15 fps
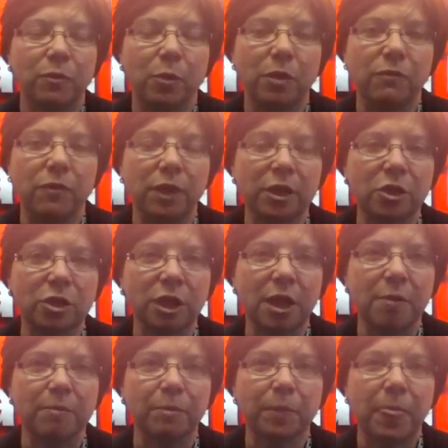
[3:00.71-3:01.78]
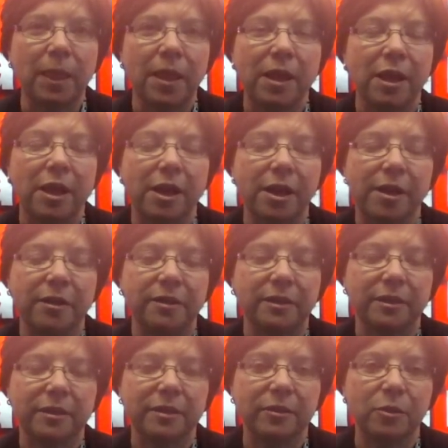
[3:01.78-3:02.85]
We finished up
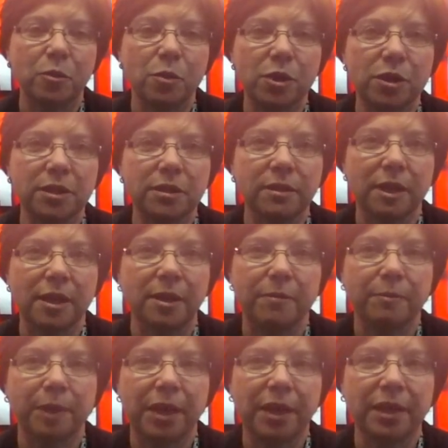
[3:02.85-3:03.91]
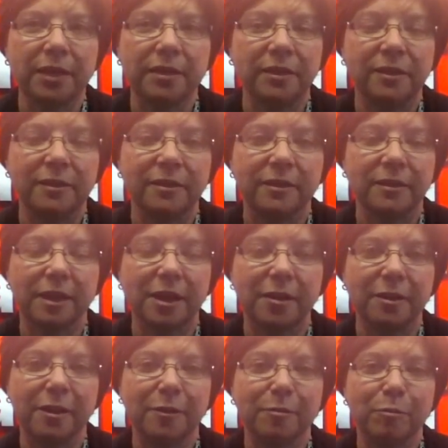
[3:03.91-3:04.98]
the course by
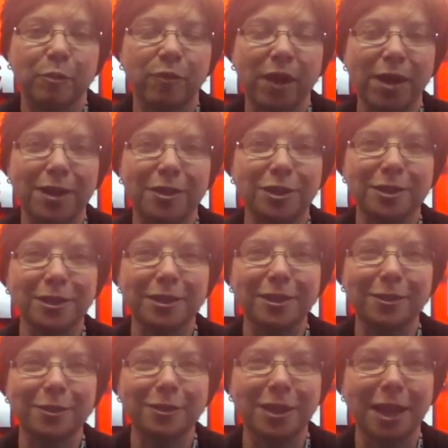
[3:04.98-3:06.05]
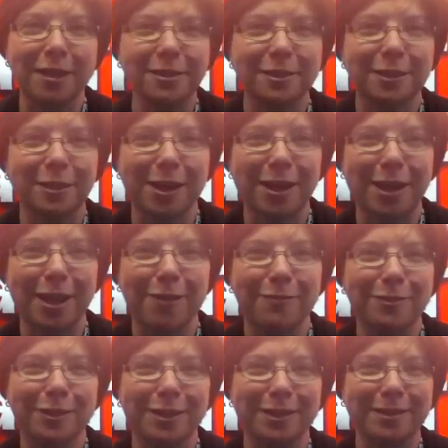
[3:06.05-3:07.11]
providing just a little test that I
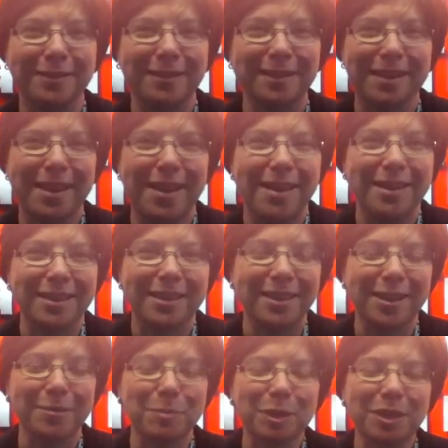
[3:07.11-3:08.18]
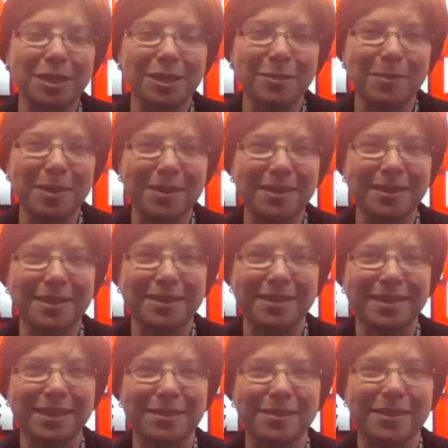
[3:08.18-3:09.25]
gave to the participants to
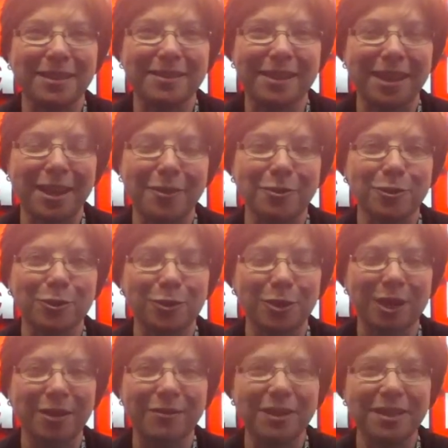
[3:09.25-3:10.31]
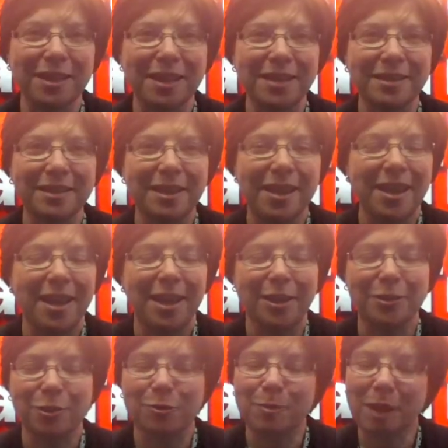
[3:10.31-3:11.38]
see that they understood everything,
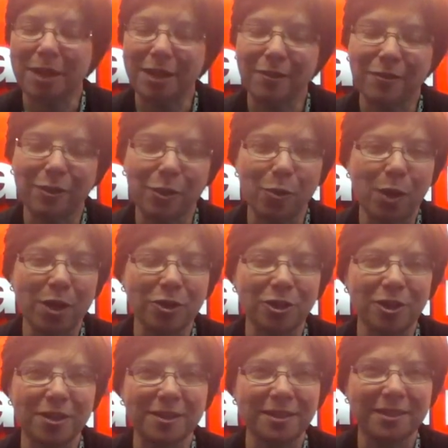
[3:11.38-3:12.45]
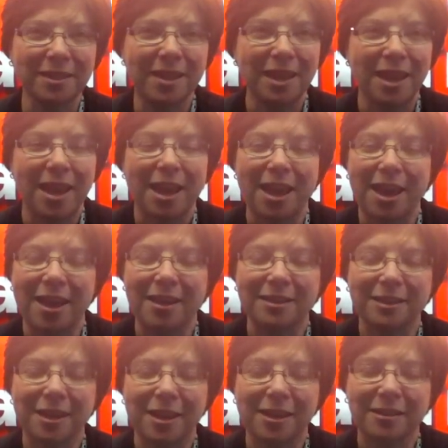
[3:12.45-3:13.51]
answered many of their questions,
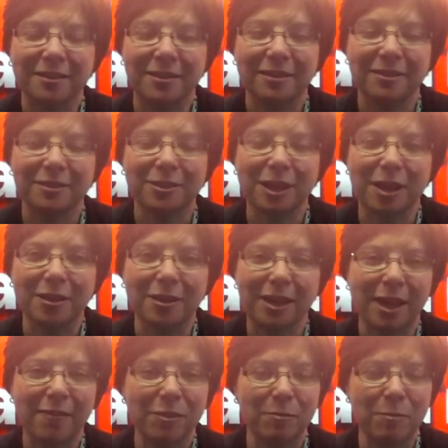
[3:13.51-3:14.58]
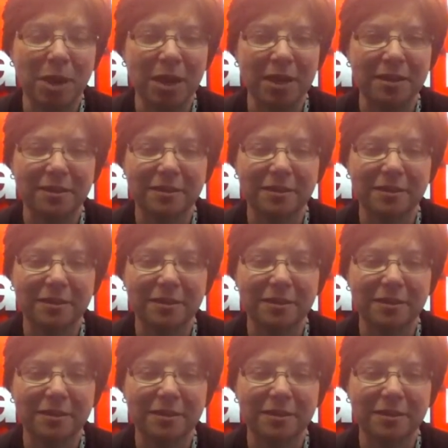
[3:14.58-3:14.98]
and I gave them my